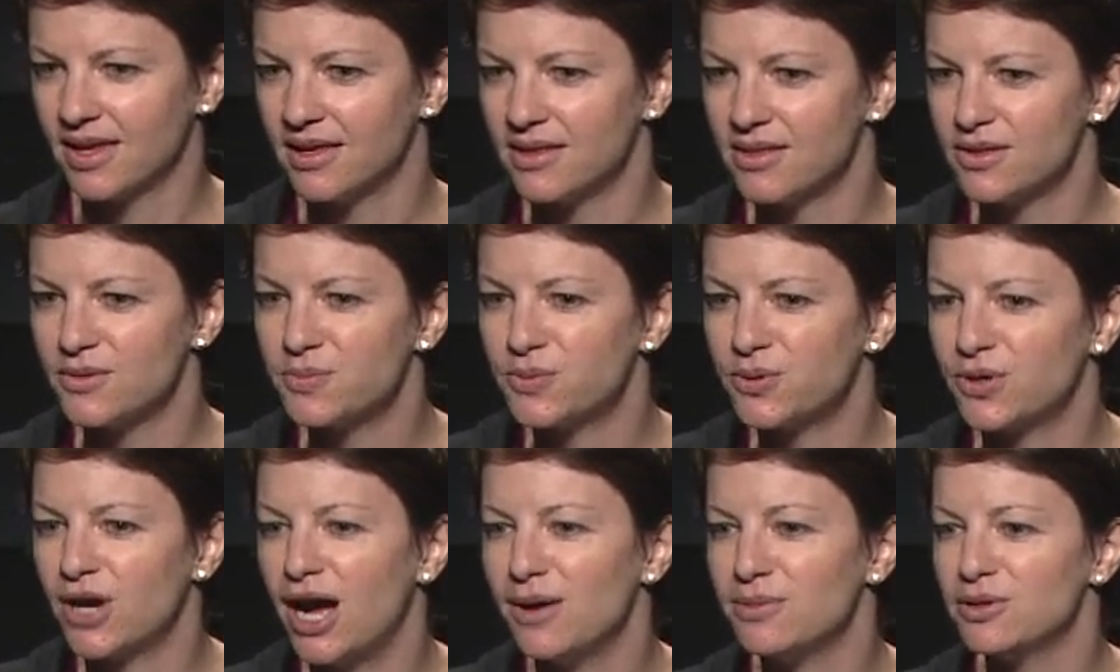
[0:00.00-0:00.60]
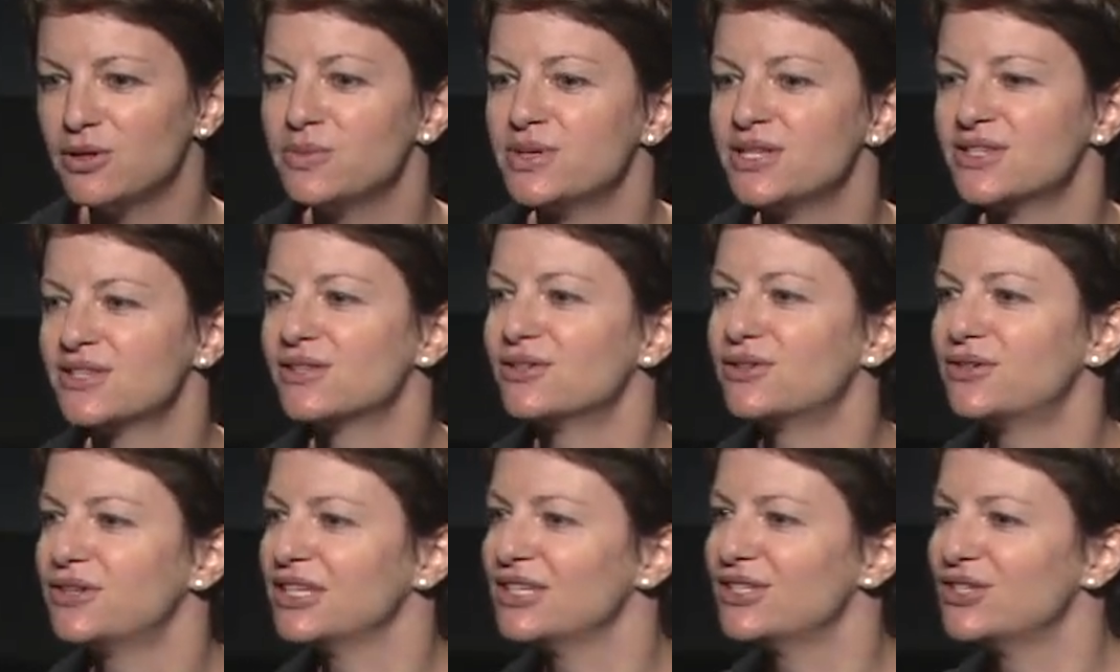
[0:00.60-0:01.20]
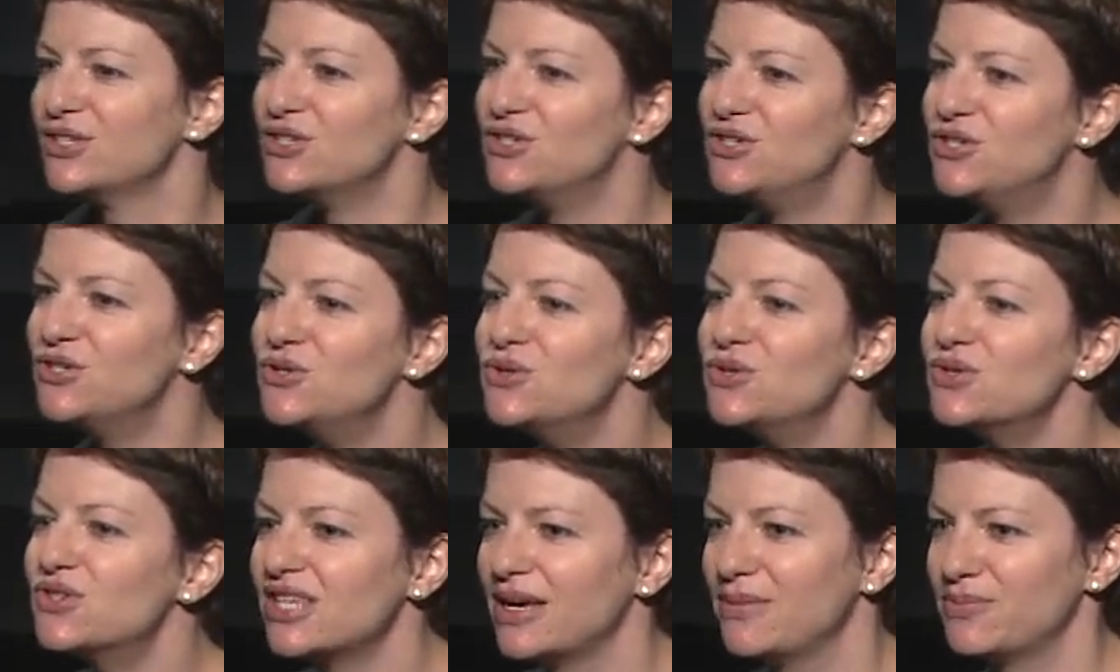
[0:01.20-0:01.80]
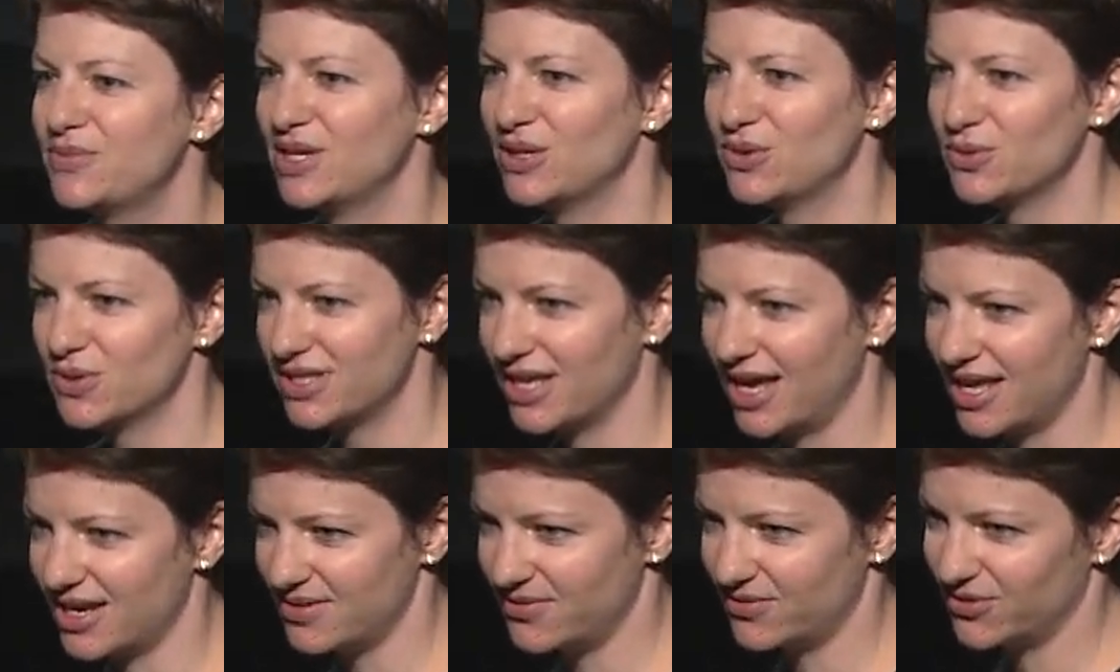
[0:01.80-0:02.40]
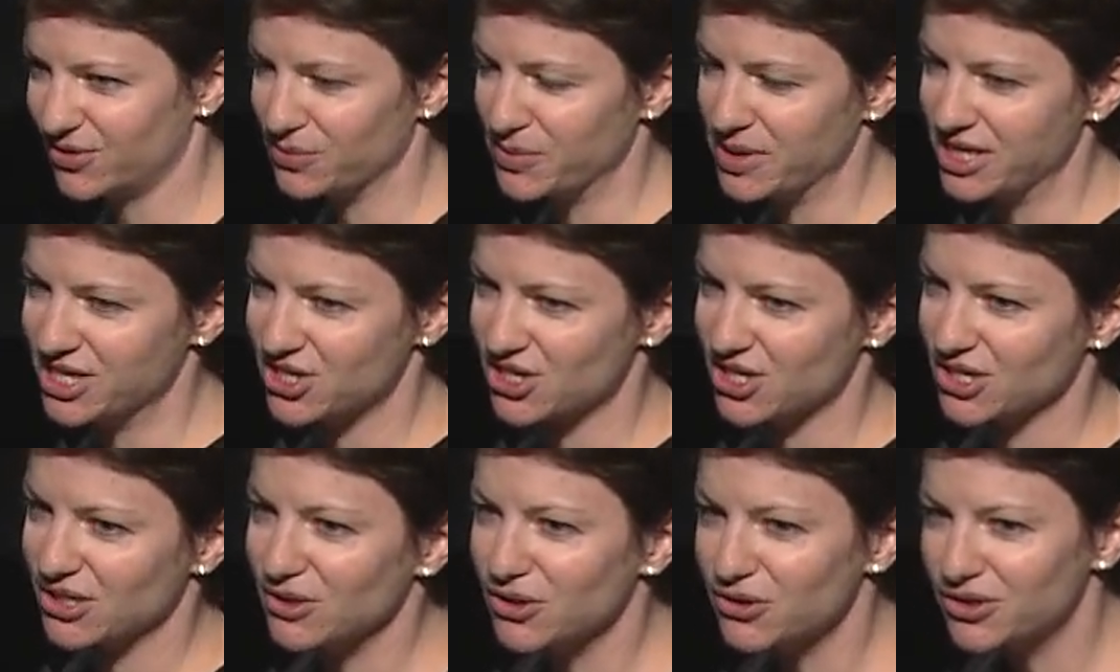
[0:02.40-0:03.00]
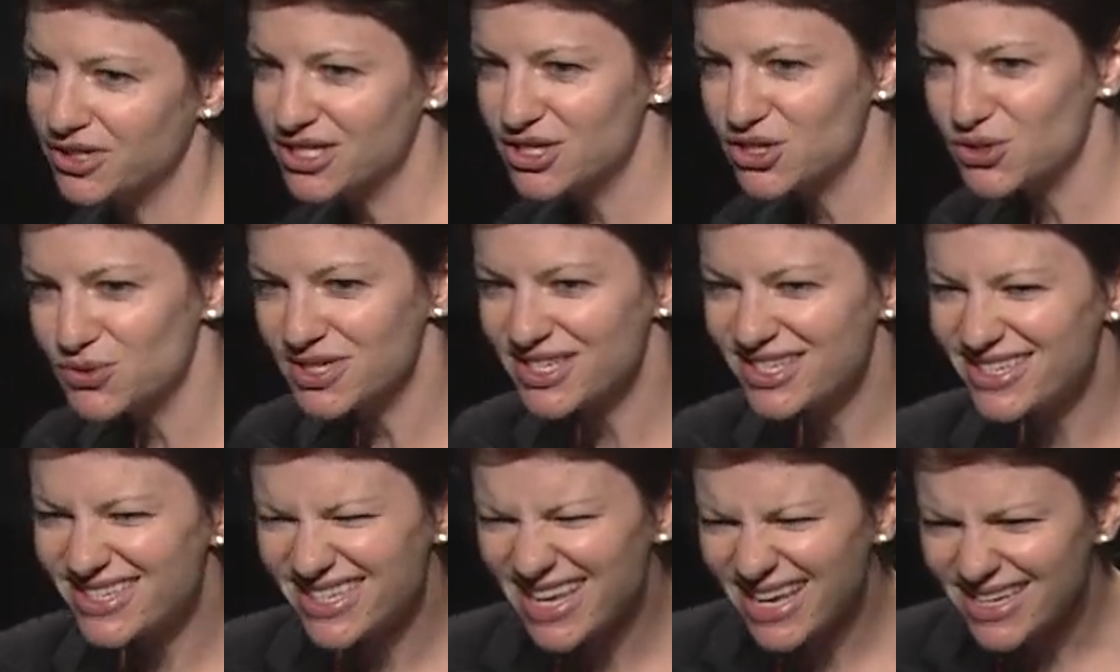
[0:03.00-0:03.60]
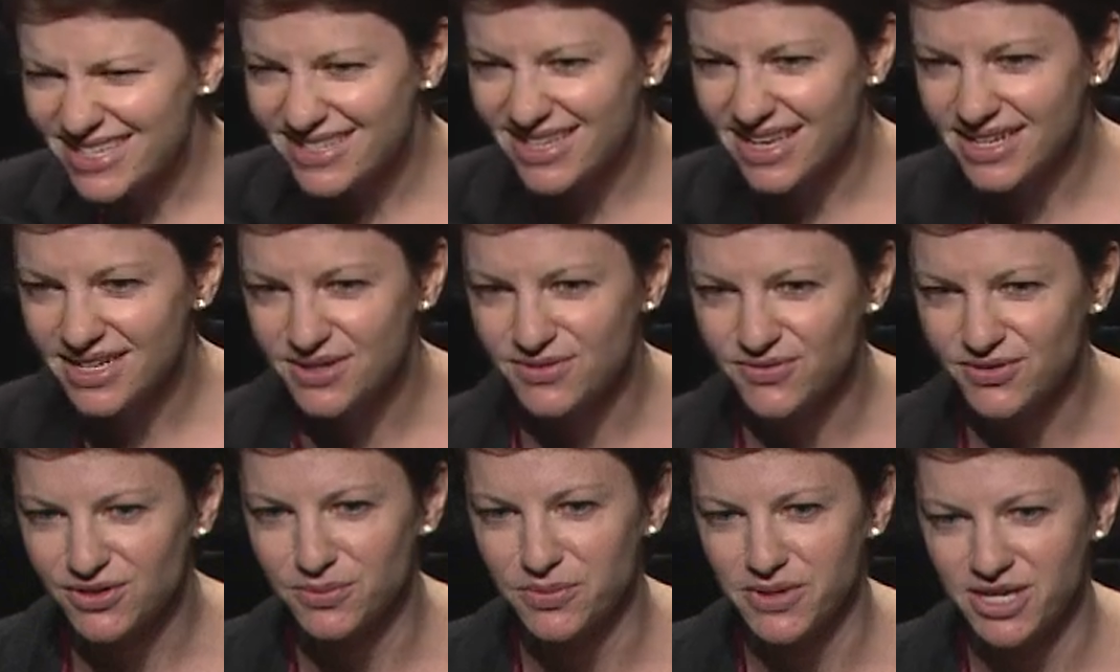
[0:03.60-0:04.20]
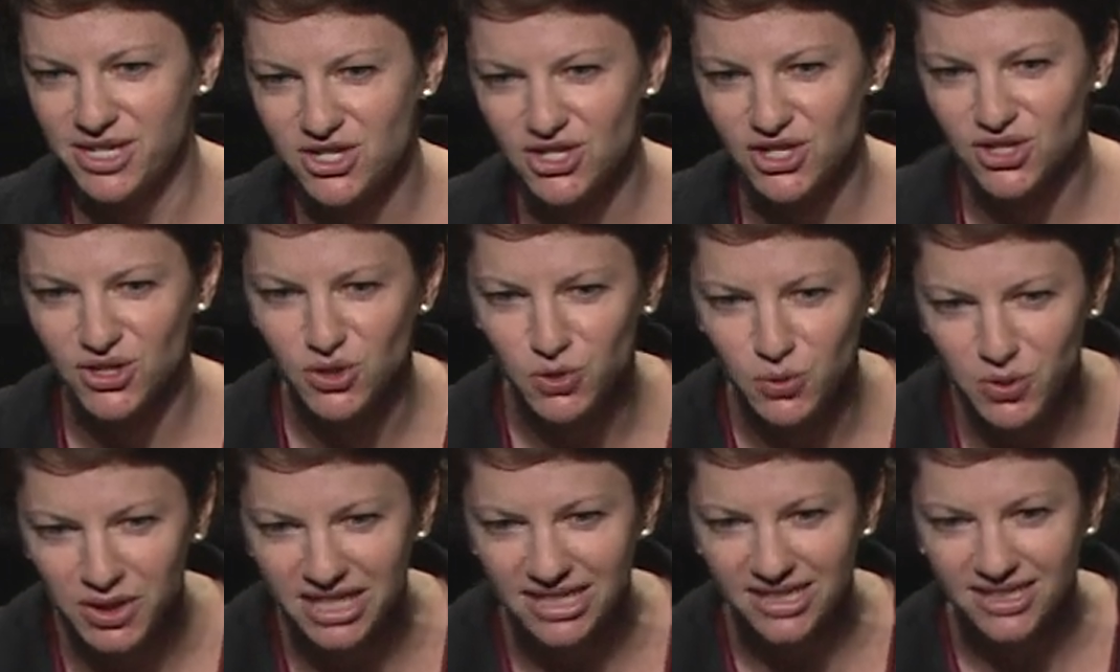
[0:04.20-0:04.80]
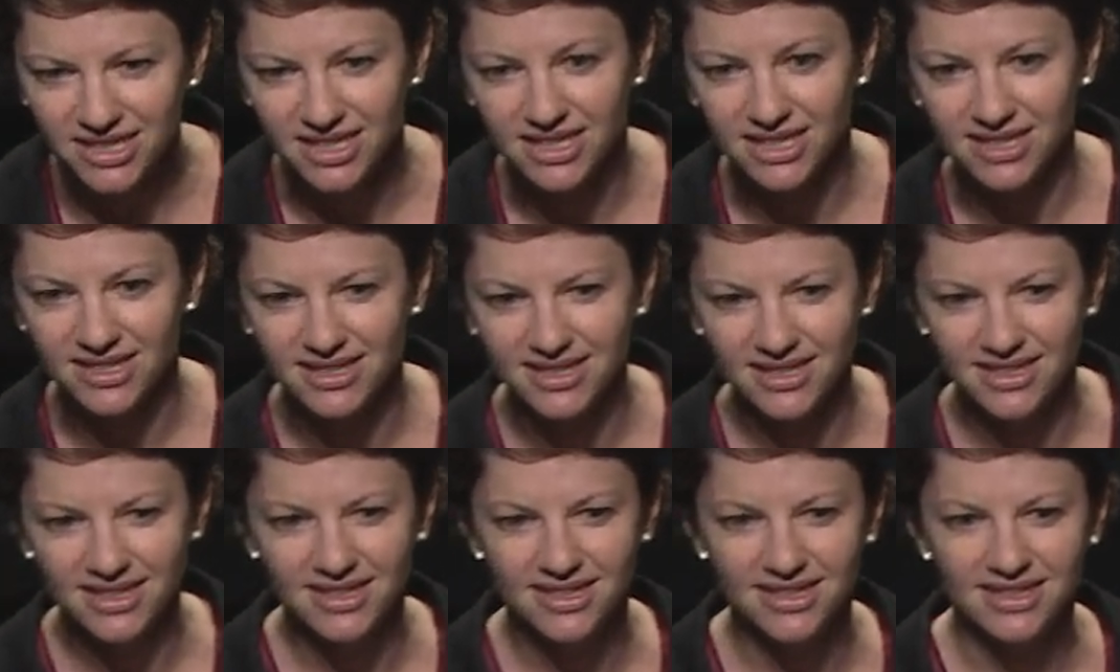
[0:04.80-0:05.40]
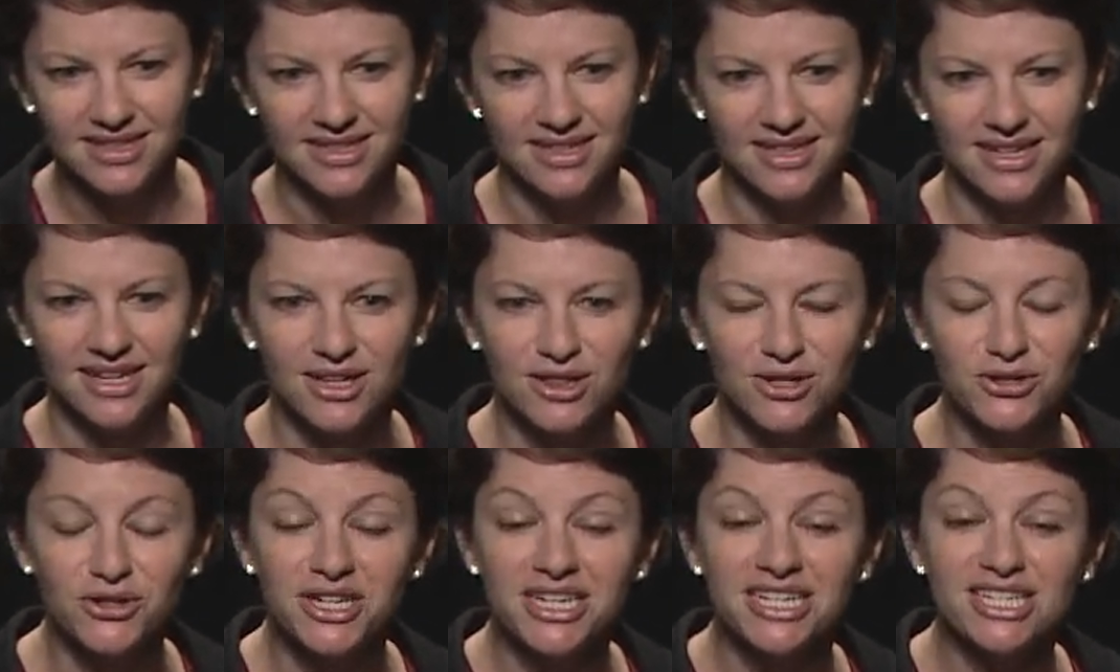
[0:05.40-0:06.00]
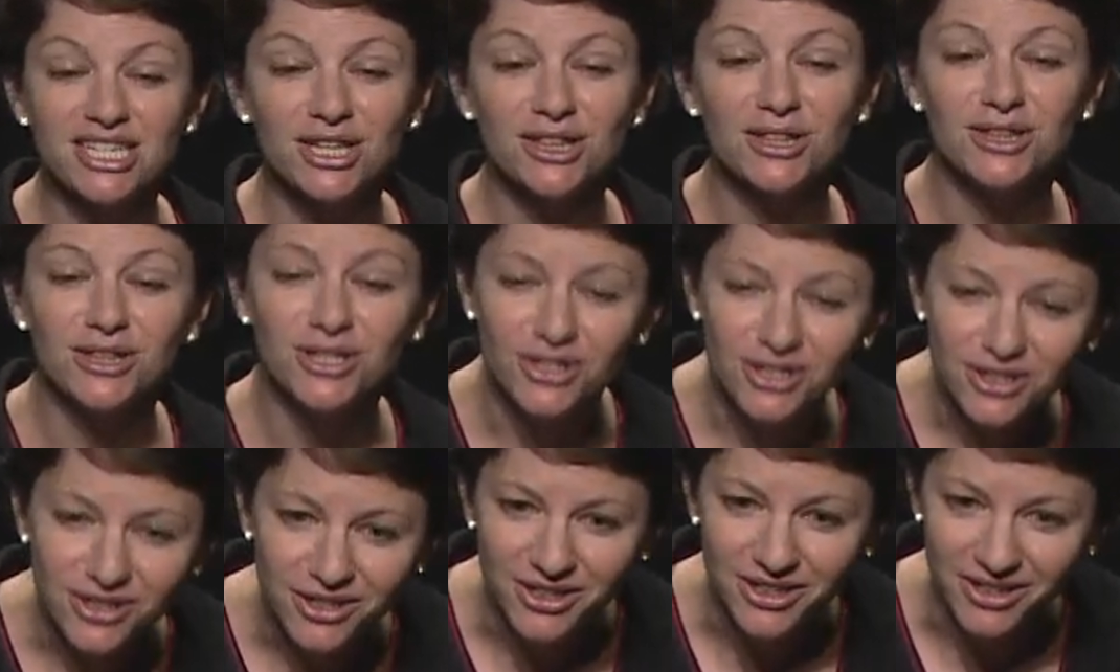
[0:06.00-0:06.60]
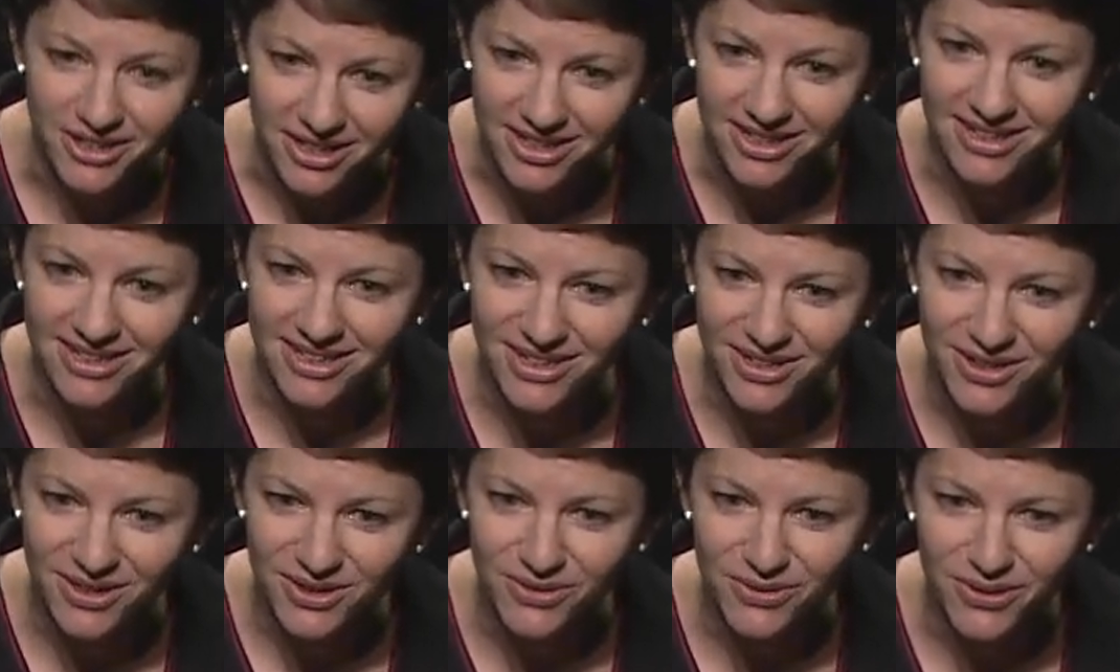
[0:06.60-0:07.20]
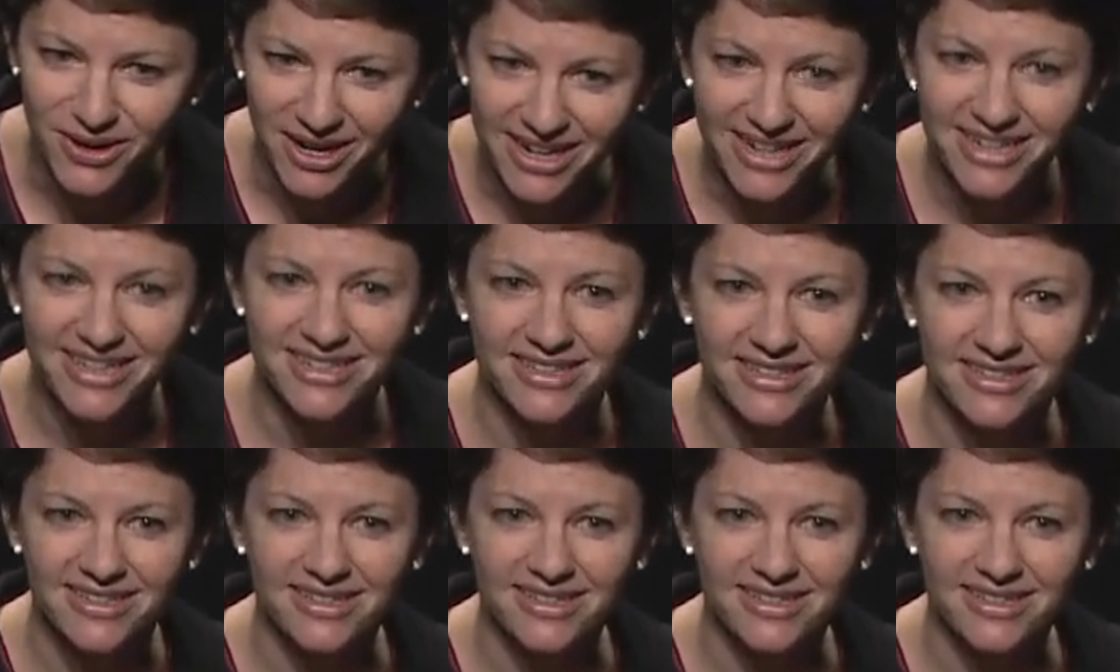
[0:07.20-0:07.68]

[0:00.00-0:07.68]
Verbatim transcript: The problem is learning to do something with that information, learning to assess that information quickly, learning to learn, right?